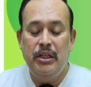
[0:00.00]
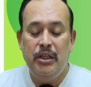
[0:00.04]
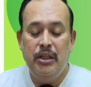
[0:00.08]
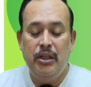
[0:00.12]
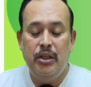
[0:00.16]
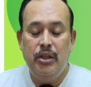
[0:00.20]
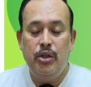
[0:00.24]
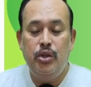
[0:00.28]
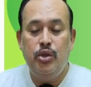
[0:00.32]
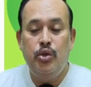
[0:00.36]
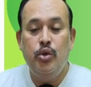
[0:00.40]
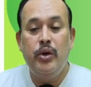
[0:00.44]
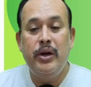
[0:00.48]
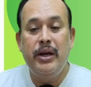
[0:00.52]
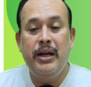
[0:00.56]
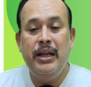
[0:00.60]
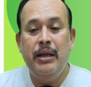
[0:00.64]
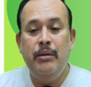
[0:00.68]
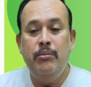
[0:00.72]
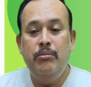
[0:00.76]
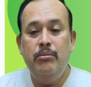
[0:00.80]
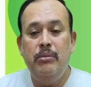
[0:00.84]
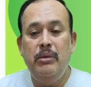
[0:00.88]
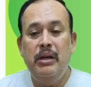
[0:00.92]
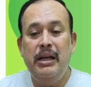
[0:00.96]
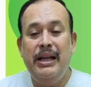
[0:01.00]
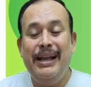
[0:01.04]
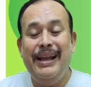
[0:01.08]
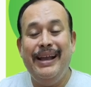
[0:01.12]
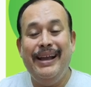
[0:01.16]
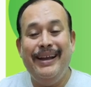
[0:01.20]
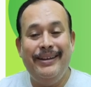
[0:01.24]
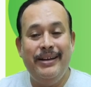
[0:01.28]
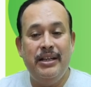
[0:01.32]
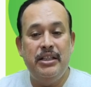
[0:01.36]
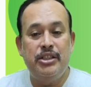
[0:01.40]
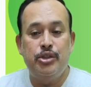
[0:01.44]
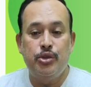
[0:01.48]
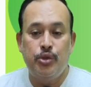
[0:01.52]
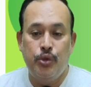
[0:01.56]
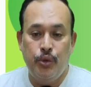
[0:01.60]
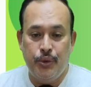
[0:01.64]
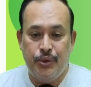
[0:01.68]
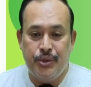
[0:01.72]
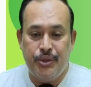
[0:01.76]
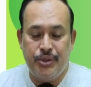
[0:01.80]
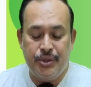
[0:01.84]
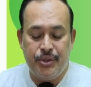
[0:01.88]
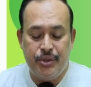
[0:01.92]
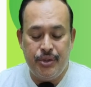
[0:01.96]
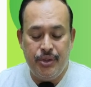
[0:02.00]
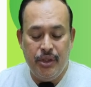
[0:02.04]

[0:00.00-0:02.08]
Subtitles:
to redeem against goods.